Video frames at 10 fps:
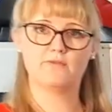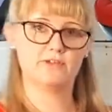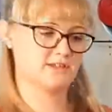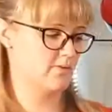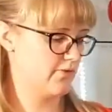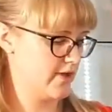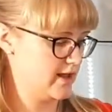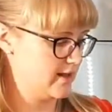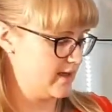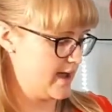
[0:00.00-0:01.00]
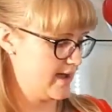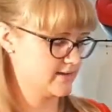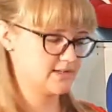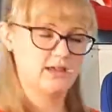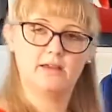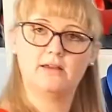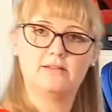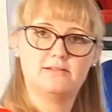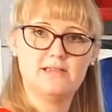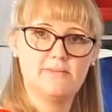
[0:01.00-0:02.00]
for something that has
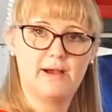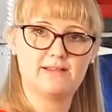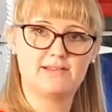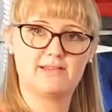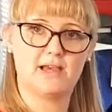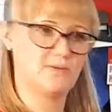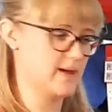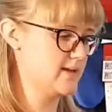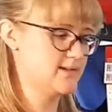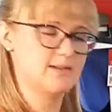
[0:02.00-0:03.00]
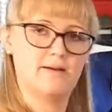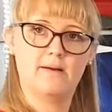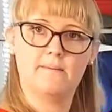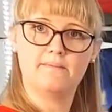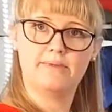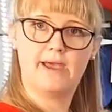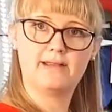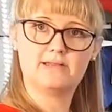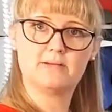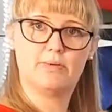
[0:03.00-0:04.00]
deep padded side wings,
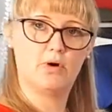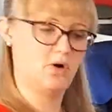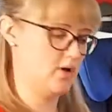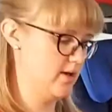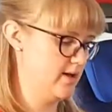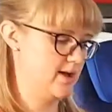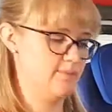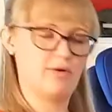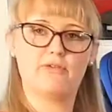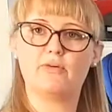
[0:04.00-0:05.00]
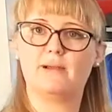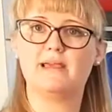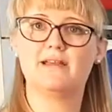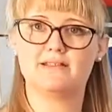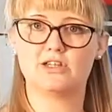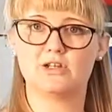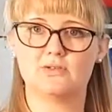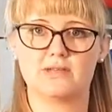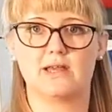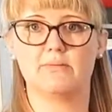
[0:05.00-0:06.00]
head support, and preferably additional
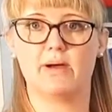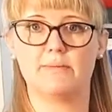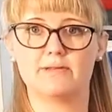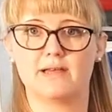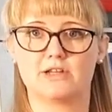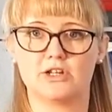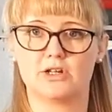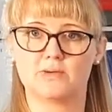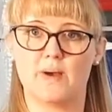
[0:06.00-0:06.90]
side impact protection as